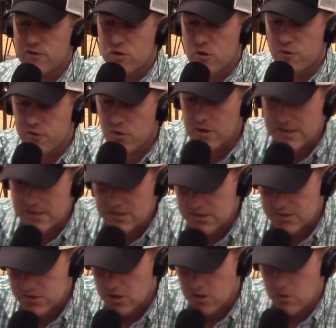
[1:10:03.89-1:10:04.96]
So for
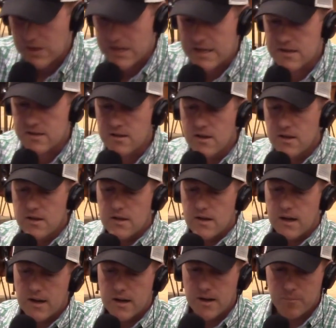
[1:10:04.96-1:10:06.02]
instance, in
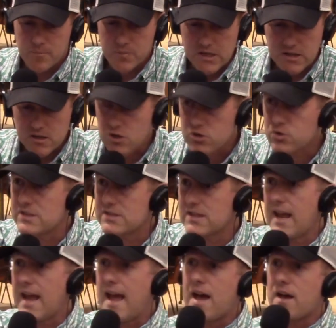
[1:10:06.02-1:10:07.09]
countries
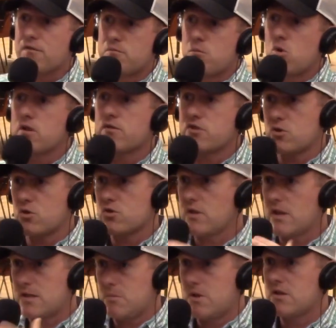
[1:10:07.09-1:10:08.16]
that have more of a
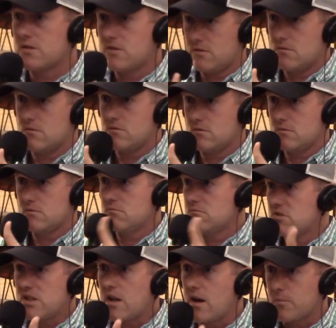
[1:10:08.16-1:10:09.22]
socialized medicine
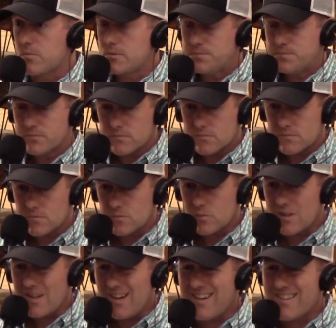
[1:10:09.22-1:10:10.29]
setup,
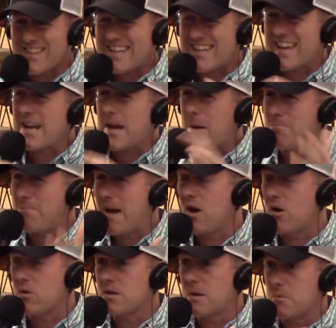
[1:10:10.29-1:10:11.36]
they get
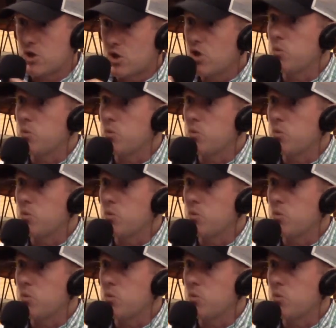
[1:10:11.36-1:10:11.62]
about, good